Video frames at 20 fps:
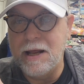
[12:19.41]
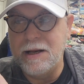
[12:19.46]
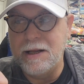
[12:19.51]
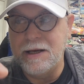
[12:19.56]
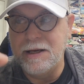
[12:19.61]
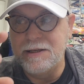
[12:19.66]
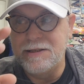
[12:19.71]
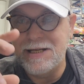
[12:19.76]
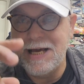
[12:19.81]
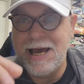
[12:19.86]

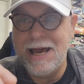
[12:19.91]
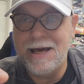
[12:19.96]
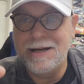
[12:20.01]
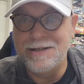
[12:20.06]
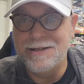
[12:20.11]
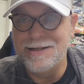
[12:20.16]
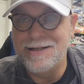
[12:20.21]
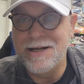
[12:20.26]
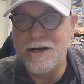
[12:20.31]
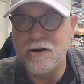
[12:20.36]
a tan
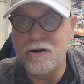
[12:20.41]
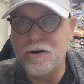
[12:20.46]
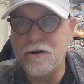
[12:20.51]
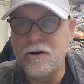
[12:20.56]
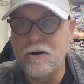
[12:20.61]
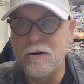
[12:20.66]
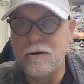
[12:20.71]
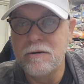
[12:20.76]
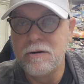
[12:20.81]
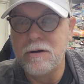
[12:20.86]

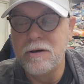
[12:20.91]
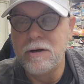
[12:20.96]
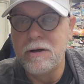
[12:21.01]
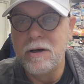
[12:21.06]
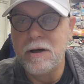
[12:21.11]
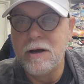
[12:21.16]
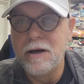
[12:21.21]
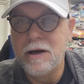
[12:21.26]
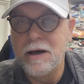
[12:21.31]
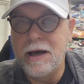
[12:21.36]
interior,
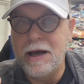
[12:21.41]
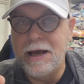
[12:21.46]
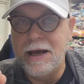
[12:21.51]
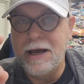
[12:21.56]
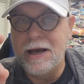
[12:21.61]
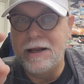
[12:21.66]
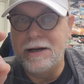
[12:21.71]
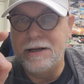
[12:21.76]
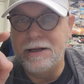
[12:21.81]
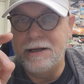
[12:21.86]

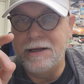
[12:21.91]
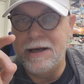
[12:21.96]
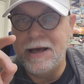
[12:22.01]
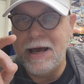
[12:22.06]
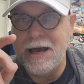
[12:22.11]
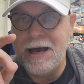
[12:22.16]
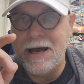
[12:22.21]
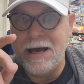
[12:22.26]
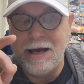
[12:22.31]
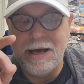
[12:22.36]
and it
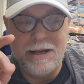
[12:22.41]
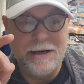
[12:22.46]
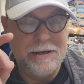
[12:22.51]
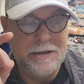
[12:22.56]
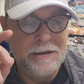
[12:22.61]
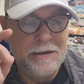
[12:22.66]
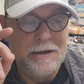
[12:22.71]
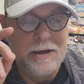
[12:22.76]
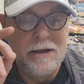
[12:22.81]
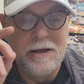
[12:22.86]
had
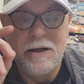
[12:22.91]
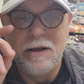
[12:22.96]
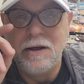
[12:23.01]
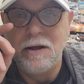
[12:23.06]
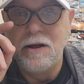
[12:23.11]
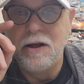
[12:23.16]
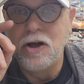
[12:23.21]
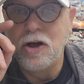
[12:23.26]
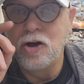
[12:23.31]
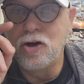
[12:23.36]

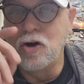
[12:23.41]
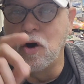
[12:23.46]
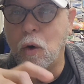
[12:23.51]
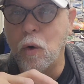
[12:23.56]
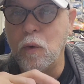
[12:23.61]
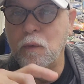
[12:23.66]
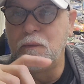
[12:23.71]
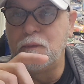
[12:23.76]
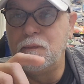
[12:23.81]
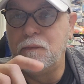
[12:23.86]

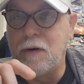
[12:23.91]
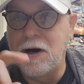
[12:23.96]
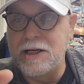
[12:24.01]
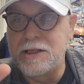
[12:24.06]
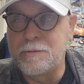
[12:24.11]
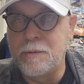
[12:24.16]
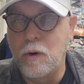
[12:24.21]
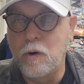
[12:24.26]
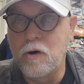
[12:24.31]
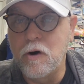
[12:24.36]
gold
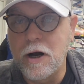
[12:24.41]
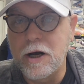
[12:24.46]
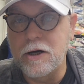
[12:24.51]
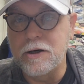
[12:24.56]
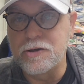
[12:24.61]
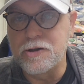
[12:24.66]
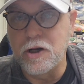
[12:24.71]
5-spoke Kragers